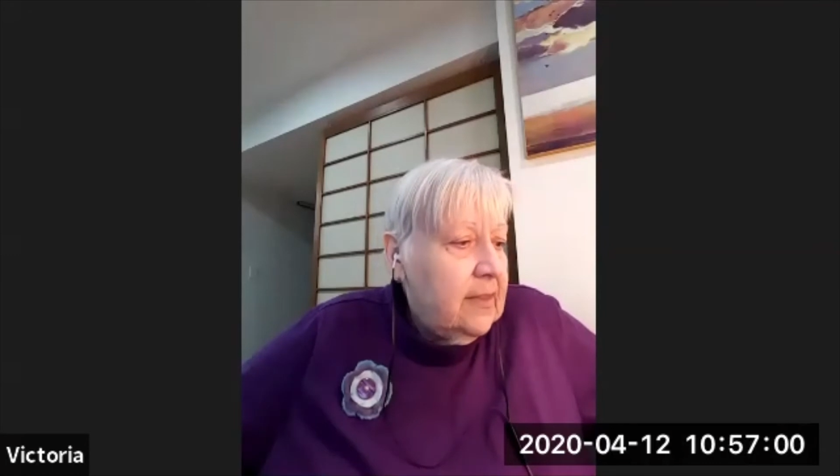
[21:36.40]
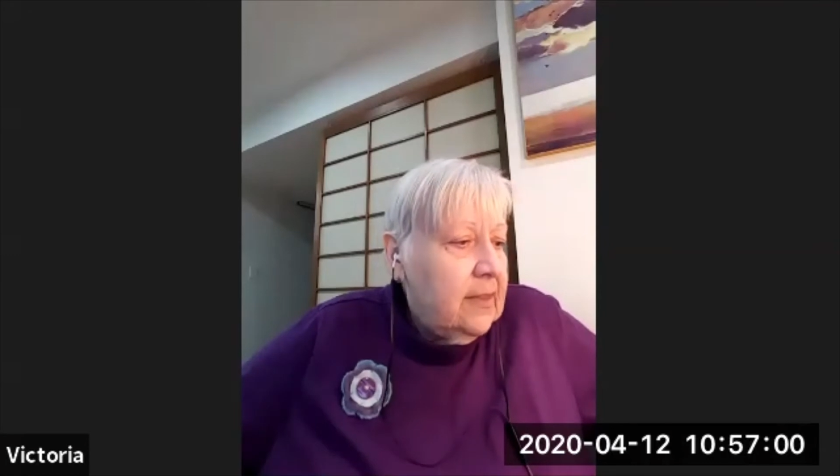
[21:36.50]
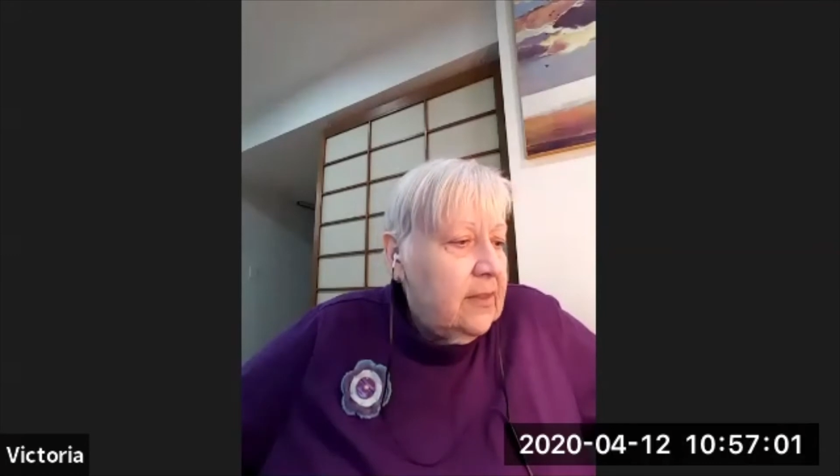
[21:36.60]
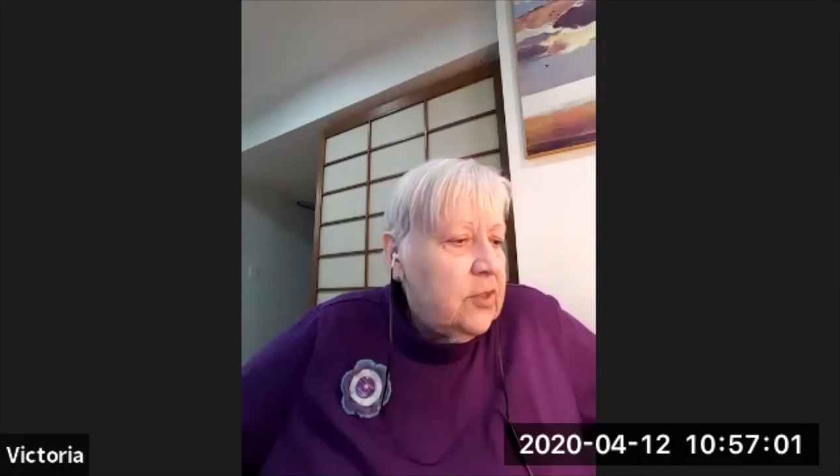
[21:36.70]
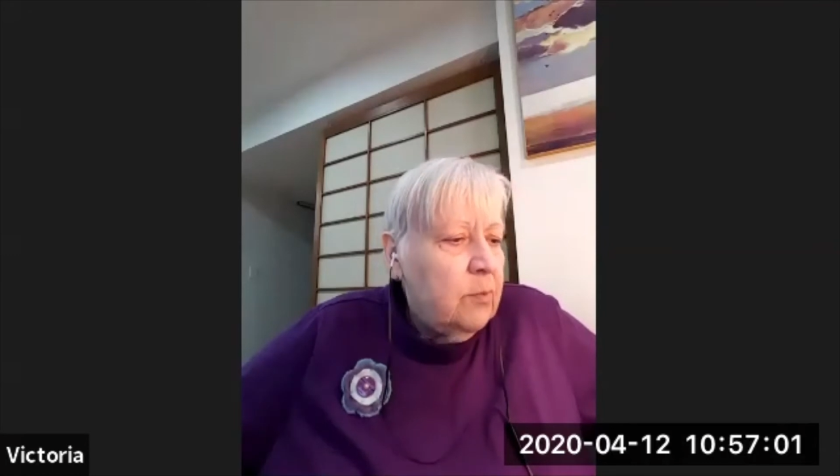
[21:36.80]

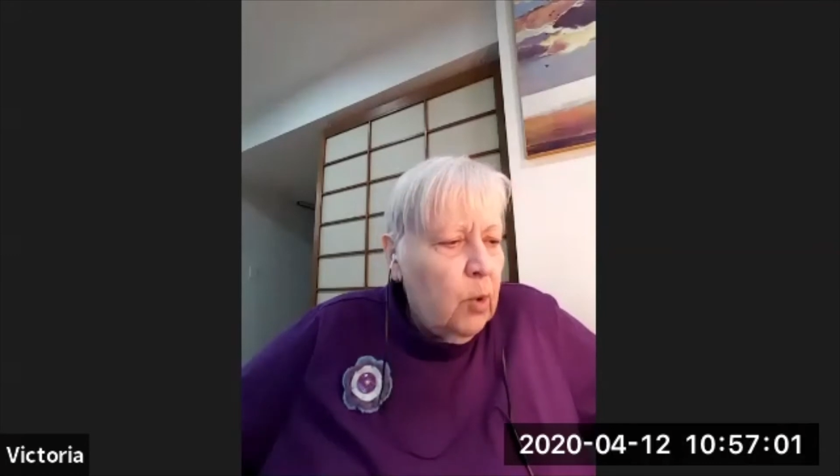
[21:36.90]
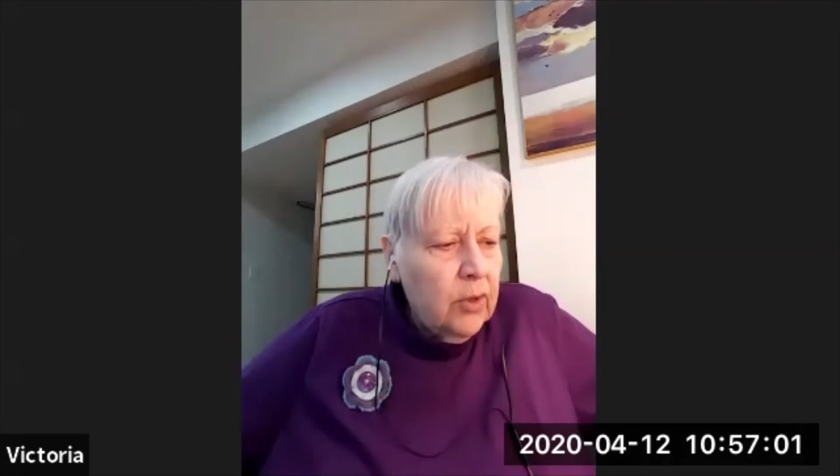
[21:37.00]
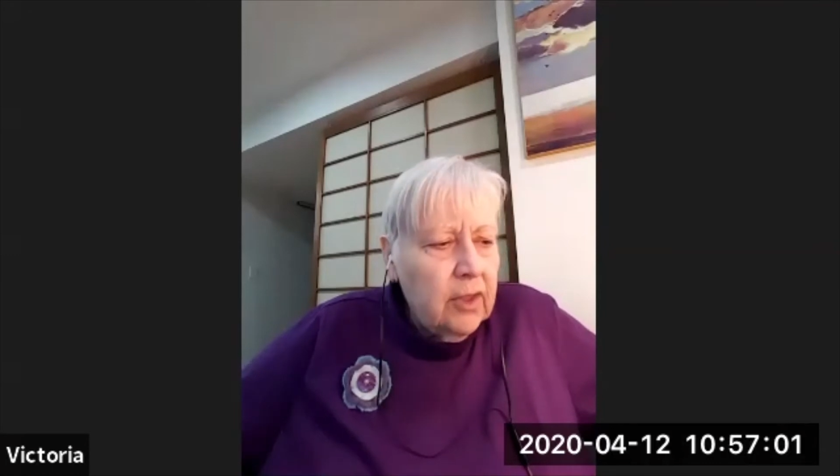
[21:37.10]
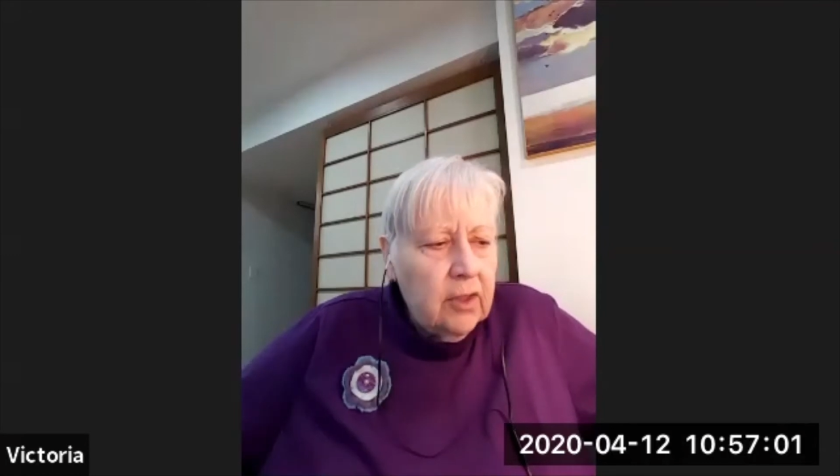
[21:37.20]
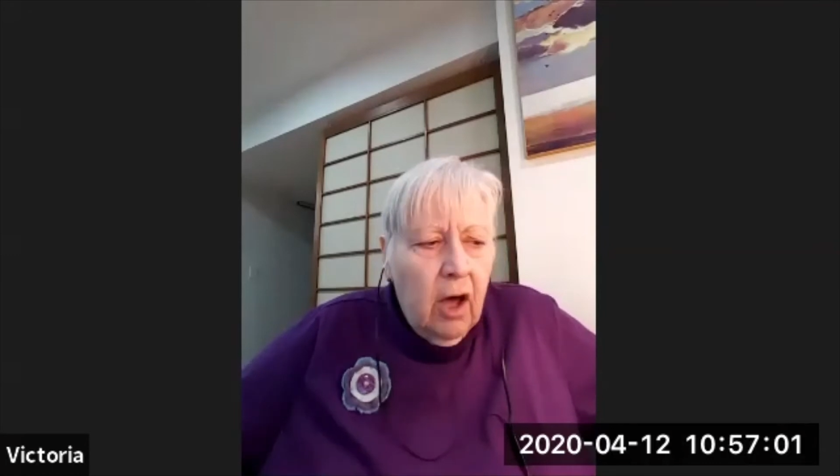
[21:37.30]
to
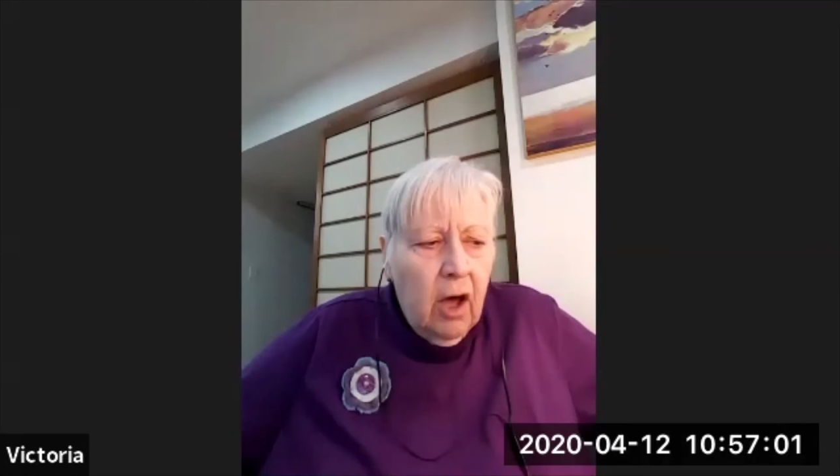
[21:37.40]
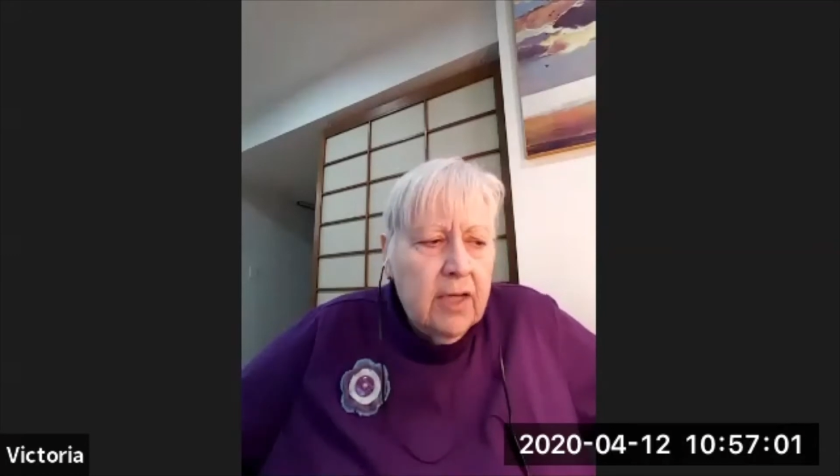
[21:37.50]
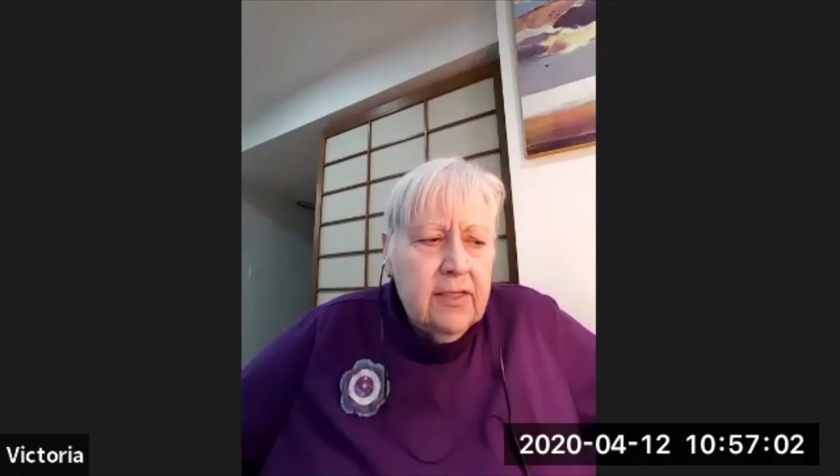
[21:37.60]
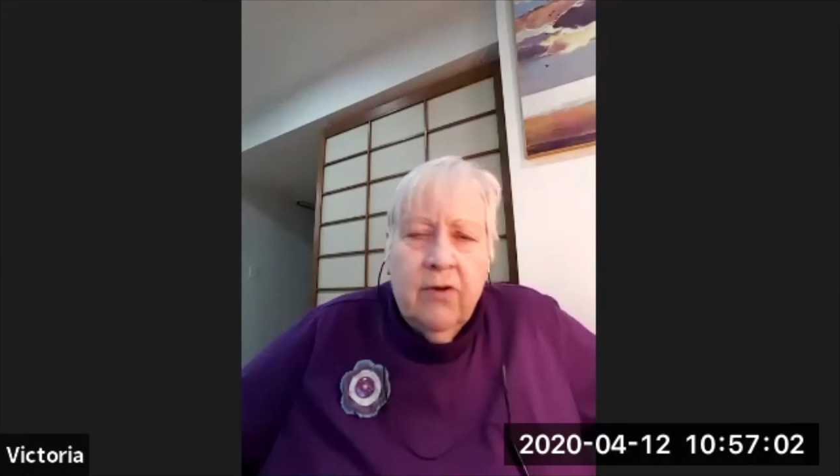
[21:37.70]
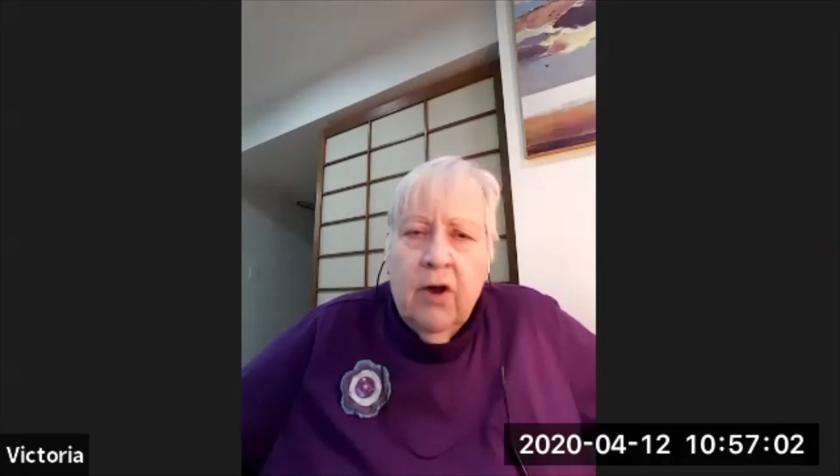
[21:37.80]
mourn the
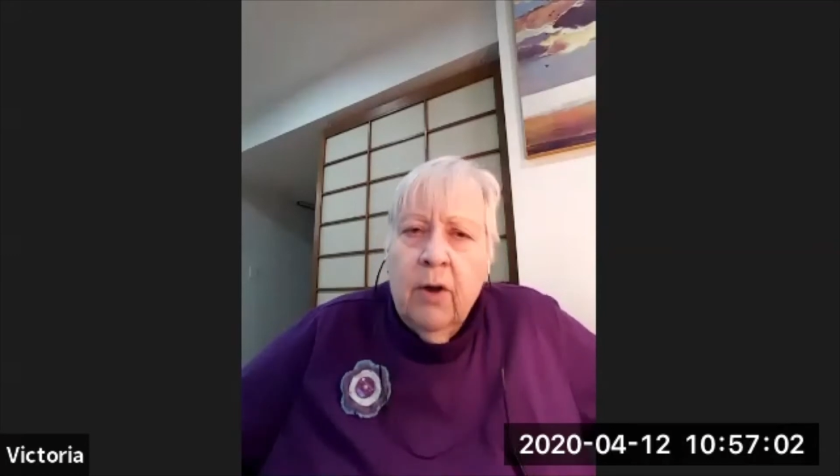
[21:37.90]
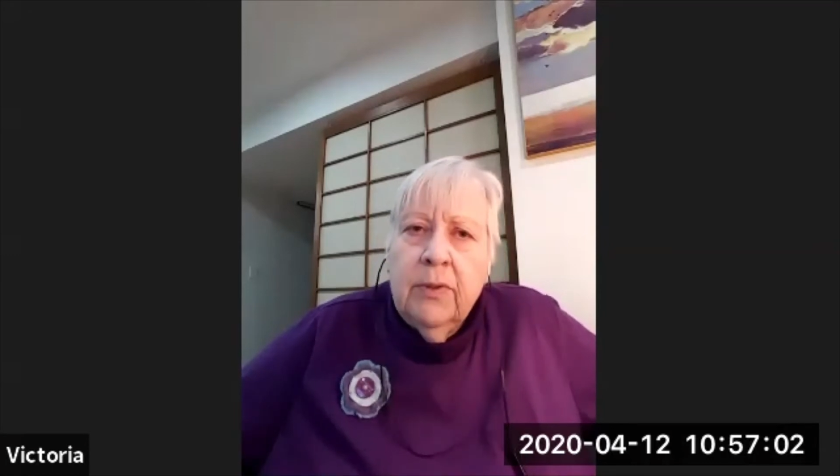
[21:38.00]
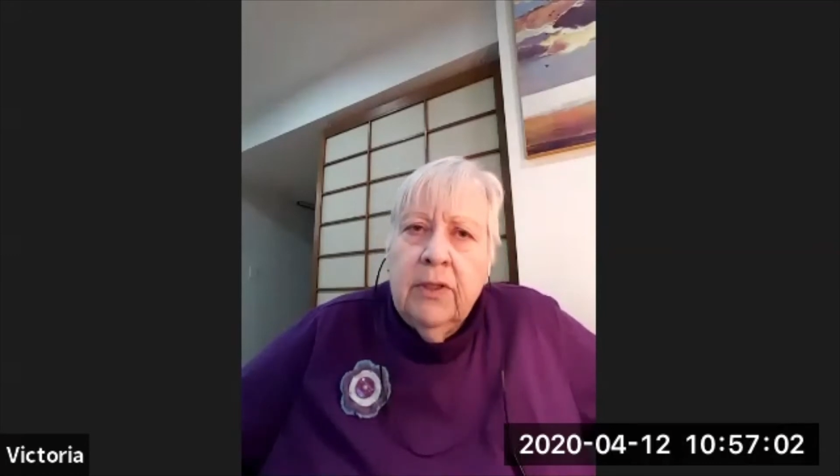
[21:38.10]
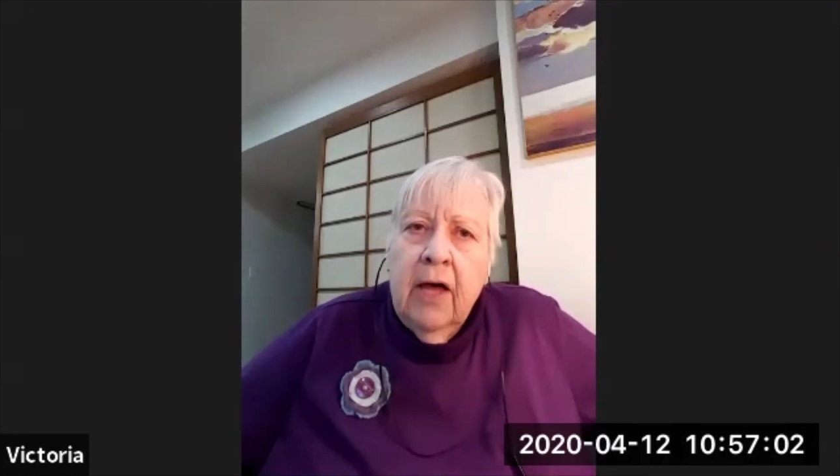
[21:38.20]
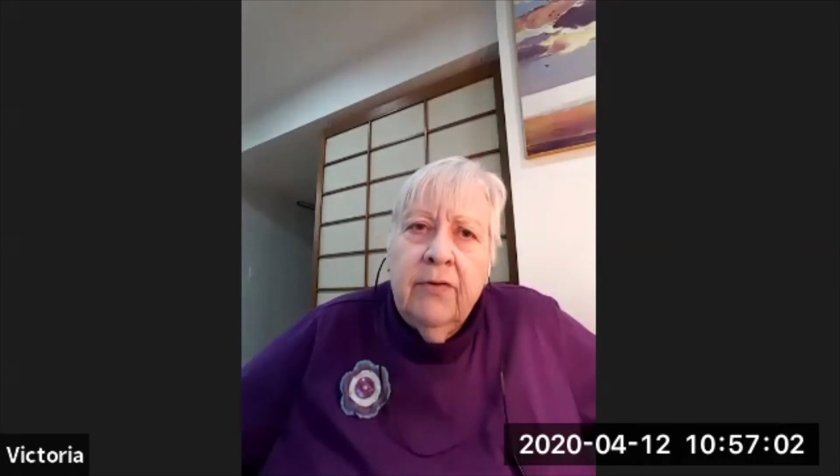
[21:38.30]
loss of our
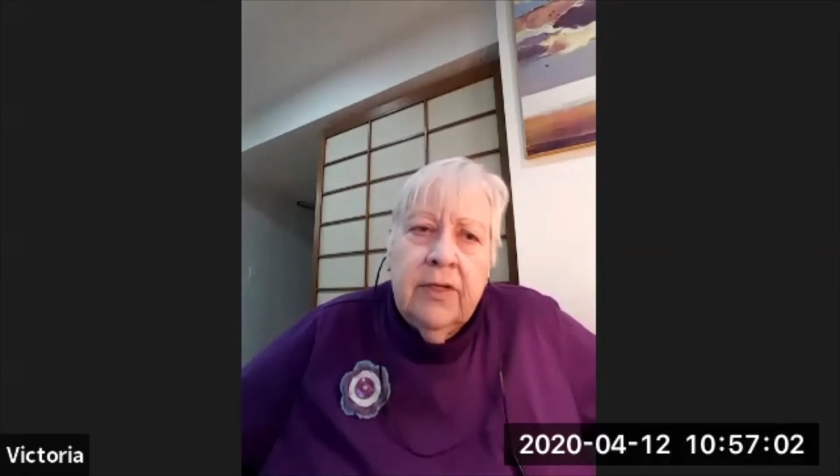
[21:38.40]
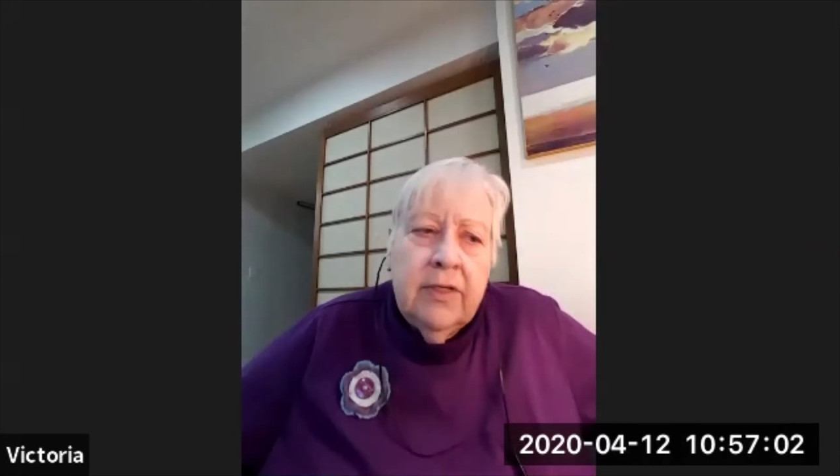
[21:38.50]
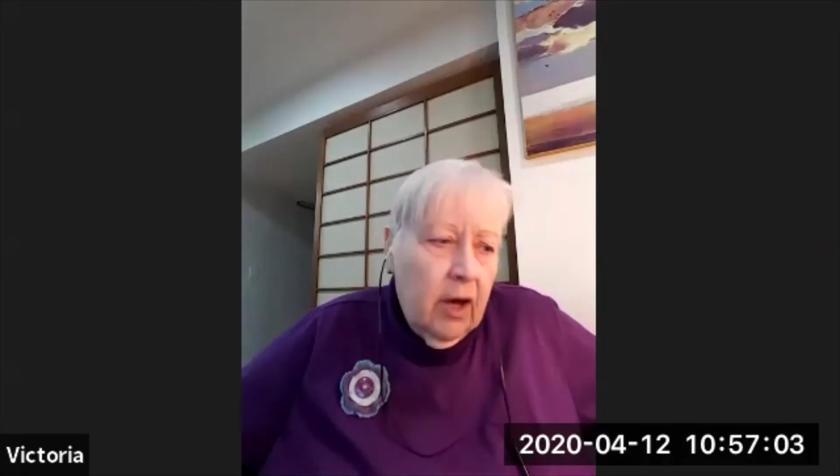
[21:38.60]
beloved,